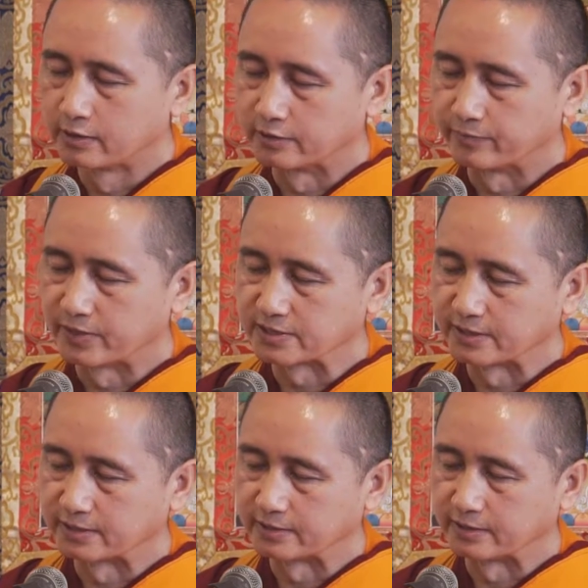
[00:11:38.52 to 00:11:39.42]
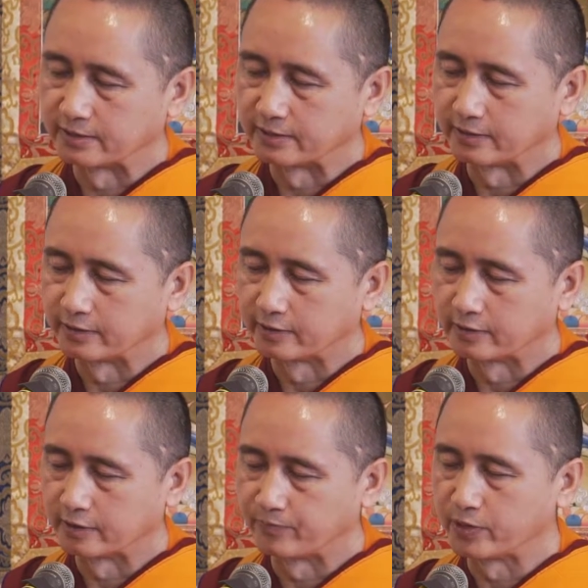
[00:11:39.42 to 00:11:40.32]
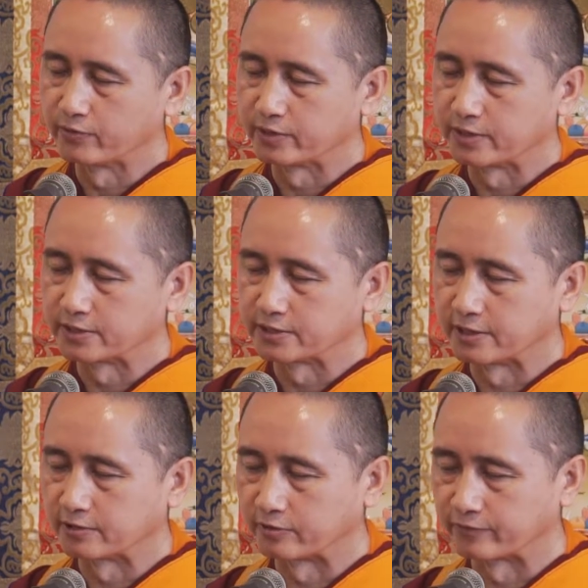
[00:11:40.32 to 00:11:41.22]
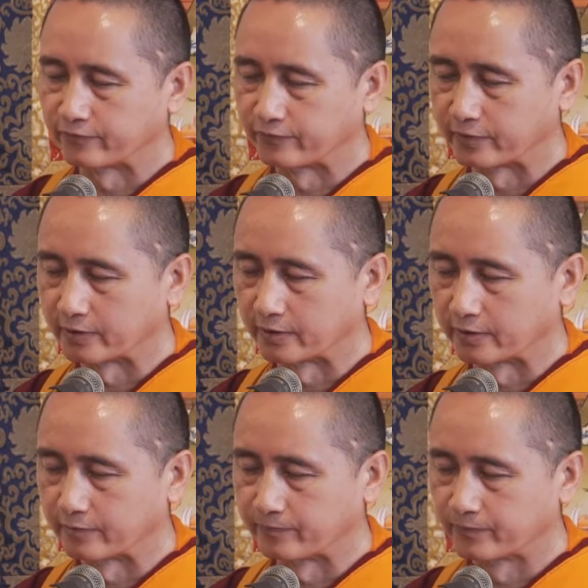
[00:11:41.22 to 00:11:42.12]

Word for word: represent the the purity state of uh,